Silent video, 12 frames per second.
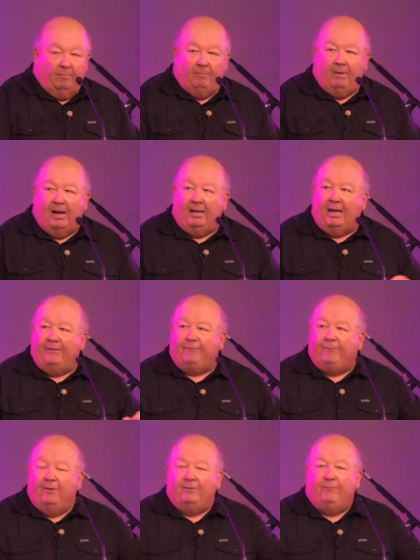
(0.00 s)
My
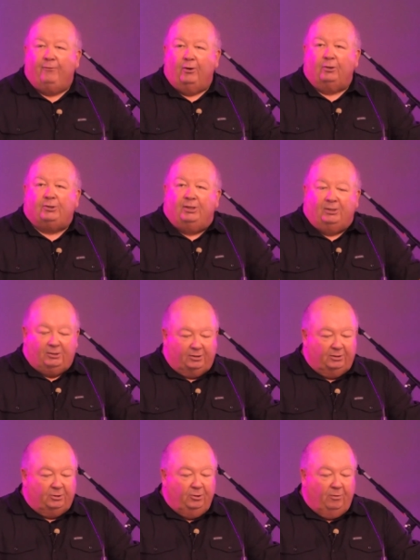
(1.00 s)
life
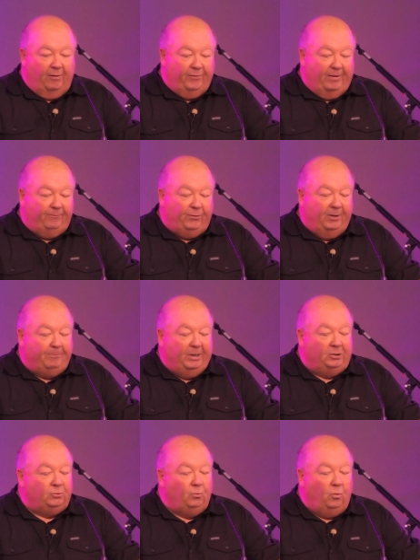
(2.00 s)
verses, two of them,
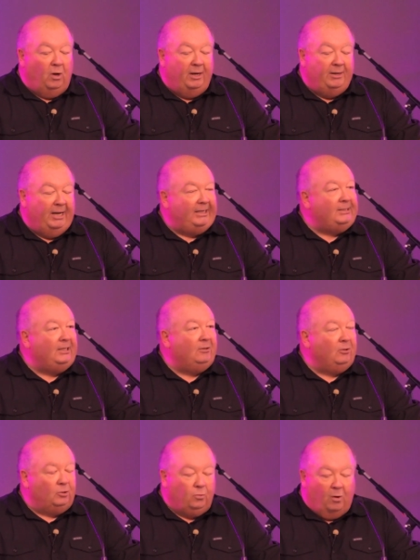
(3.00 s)
Philippians 1 19
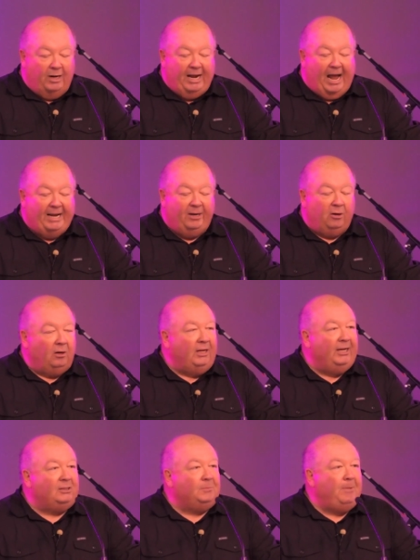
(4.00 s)
through 20. I eagerly
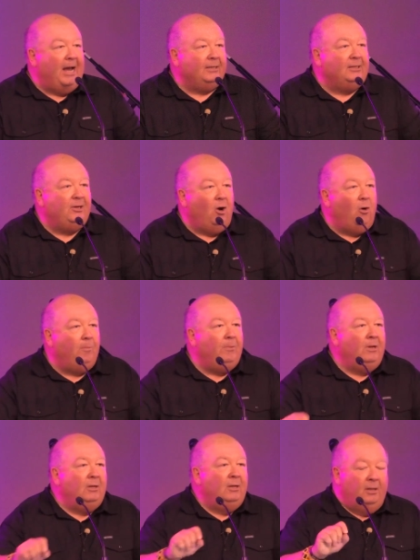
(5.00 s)
expect and
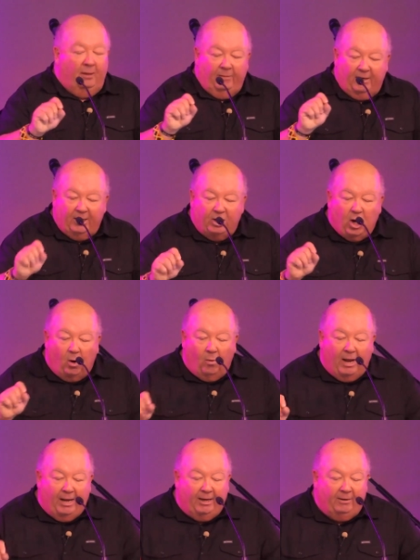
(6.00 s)
hope that in no
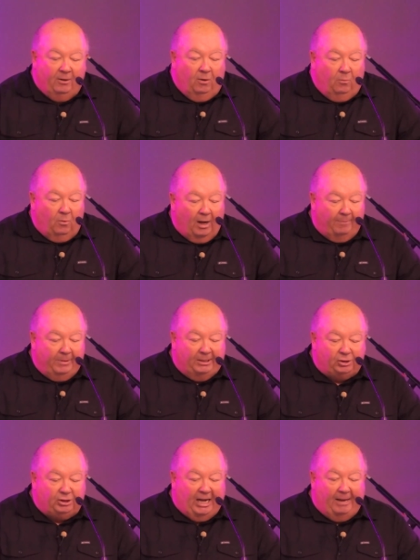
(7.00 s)
way will I be
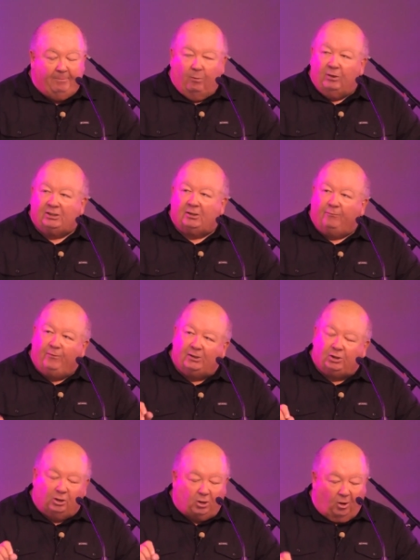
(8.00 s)
ashamed, but with
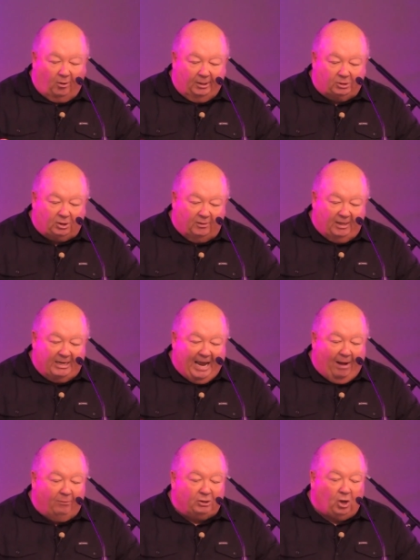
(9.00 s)
sufficient courage, so that now as